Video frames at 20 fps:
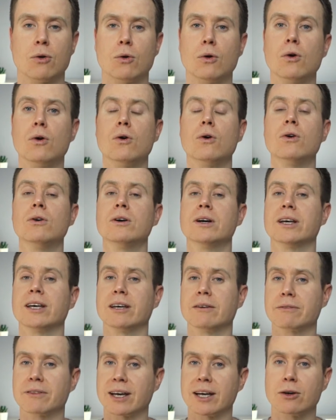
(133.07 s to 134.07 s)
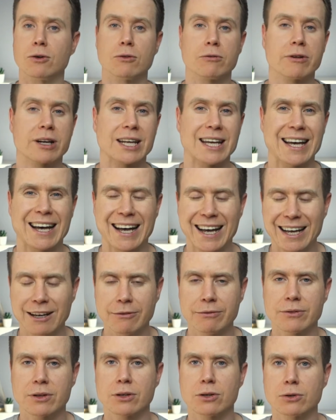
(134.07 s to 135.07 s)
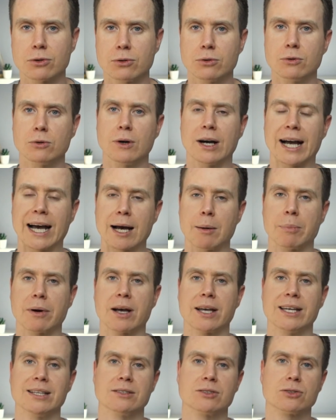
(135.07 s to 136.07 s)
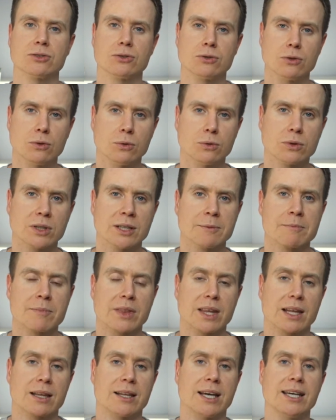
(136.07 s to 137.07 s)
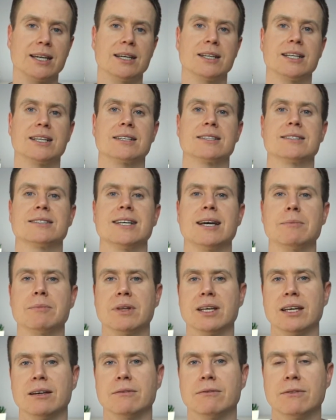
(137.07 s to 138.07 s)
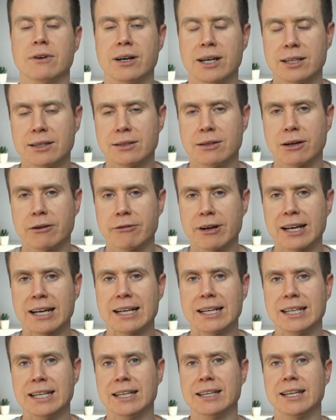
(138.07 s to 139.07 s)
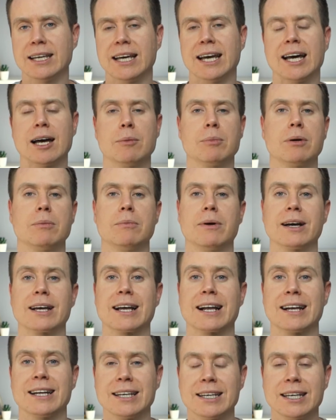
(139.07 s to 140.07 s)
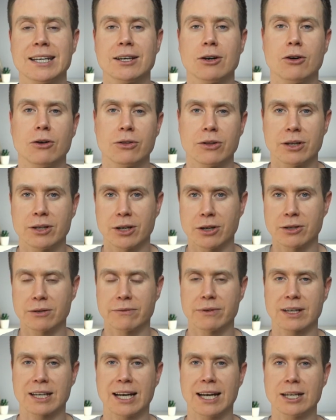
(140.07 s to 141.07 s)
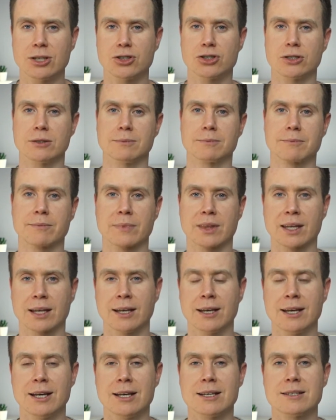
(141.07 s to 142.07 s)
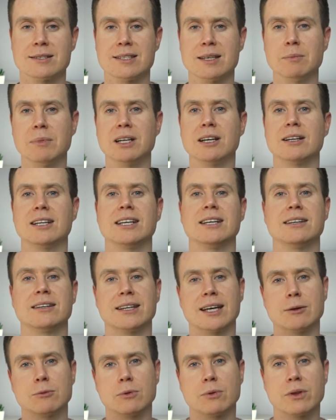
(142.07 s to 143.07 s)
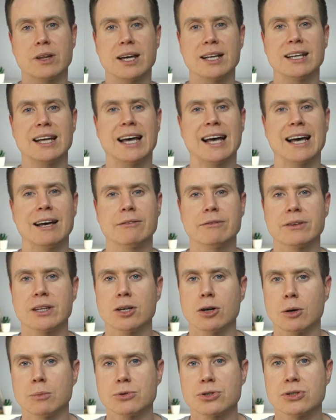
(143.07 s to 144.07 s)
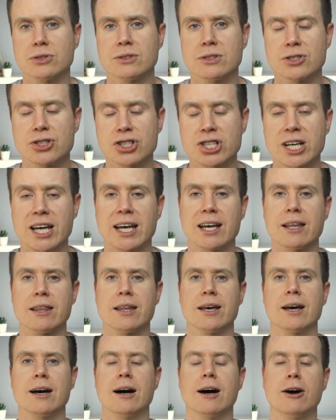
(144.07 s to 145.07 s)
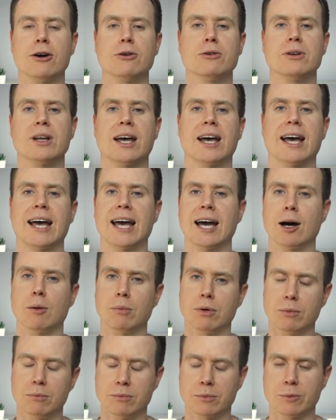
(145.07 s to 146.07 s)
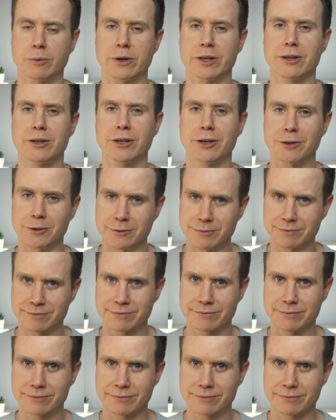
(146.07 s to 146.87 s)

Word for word: or if they already have the Google app installed, they can accept the invite directly in the app by clicking on the notification. Similarly, they will then have the option to share their own album with you.